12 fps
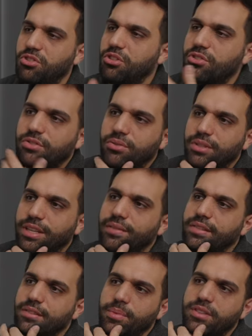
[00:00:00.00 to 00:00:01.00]
Just to give
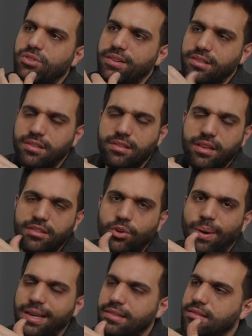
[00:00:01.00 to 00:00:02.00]
it some interest, it's
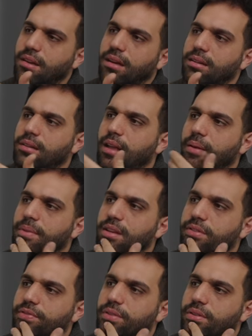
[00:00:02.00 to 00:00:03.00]
quite subtle. I
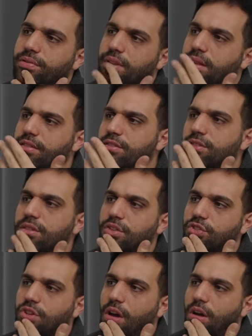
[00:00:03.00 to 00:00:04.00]
mean, if you listen to the
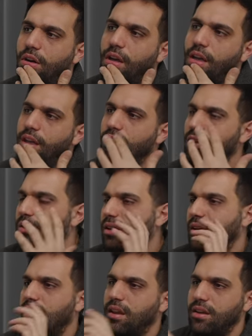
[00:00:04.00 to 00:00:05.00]
song, you
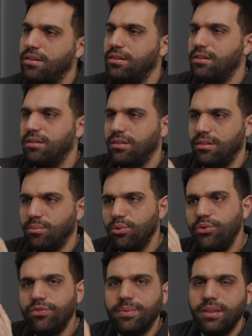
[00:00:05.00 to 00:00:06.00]
can hear
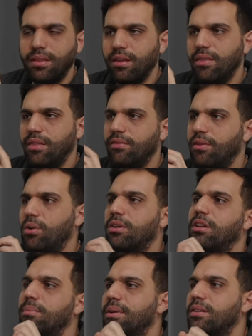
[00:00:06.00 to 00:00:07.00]
movement in the
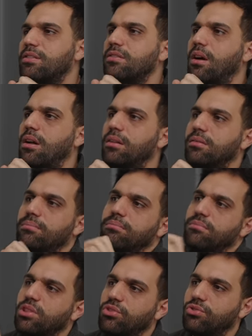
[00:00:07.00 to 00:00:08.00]
vocal, but it's not
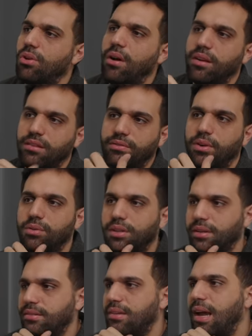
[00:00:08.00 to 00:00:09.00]
destroying the
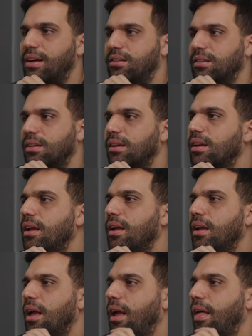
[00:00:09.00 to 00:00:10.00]
vocal entirely.
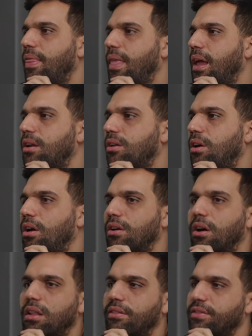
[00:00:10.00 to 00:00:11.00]
And then on
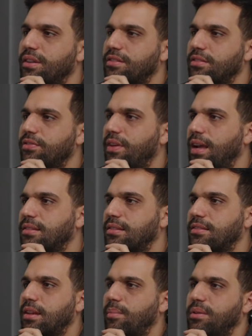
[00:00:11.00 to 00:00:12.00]
all of these effects,
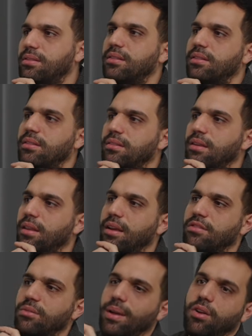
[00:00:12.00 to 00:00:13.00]
a sample
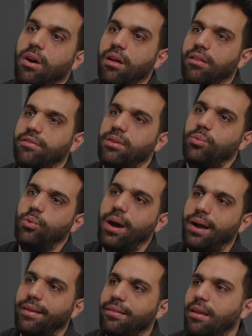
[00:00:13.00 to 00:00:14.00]
delay to make all of them
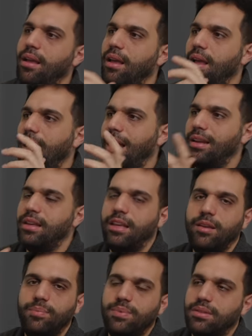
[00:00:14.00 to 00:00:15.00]
wide and
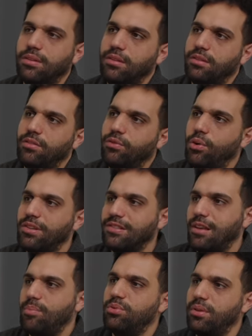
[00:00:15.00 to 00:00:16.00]
keep the voice
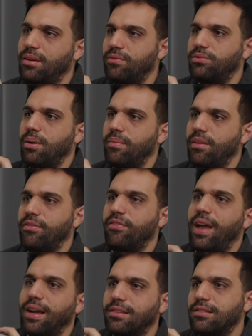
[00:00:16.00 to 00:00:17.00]
separate from the
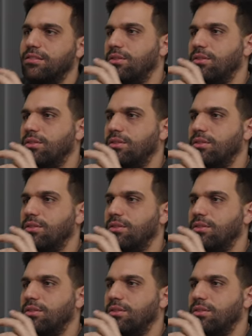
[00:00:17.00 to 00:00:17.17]
effects.